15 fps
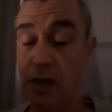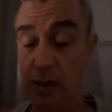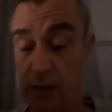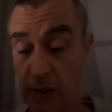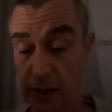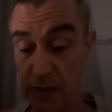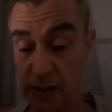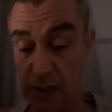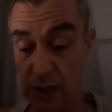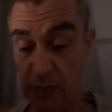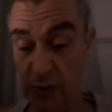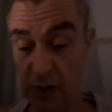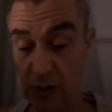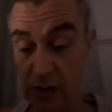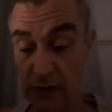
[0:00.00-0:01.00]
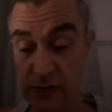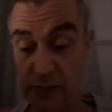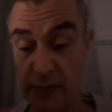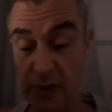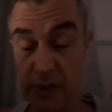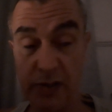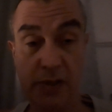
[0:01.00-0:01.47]
like I say, my life's
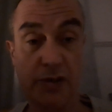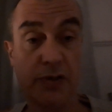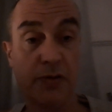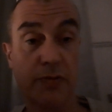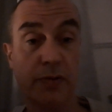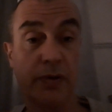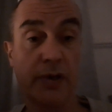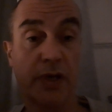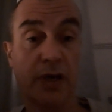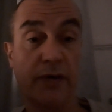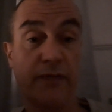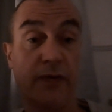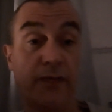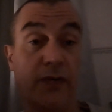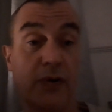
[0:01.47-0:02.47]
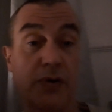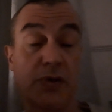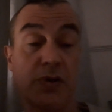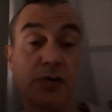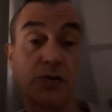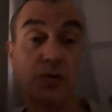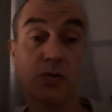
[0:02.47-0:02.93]
been destroyed. Kevin
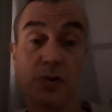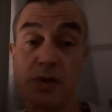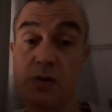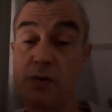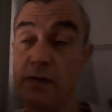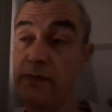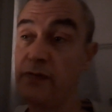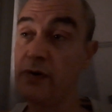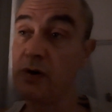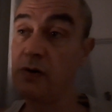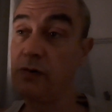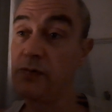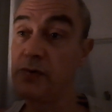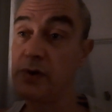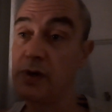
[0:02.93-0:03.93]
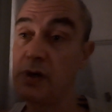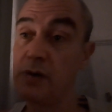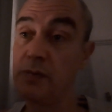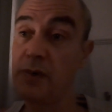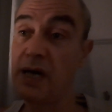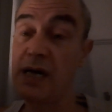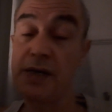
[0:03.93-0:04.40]
Foster's also involved.
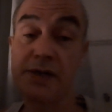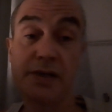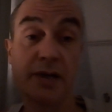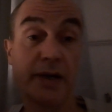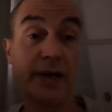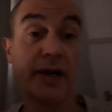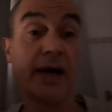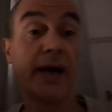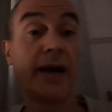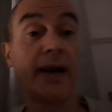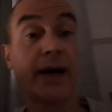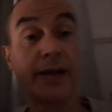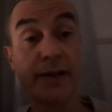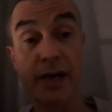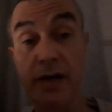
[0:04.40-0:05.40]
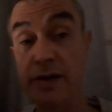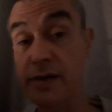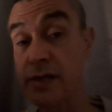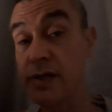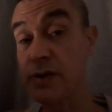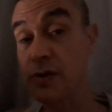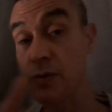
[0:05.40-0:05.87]
Alison and
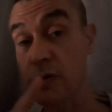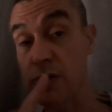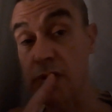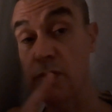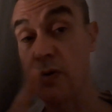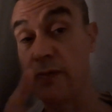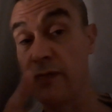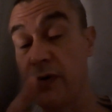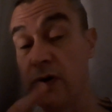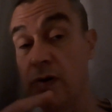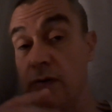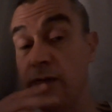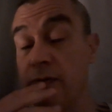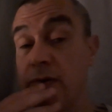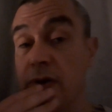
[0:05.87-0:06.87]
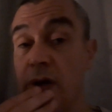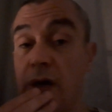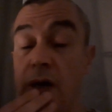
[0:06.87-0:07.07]
Hernandez is also involved.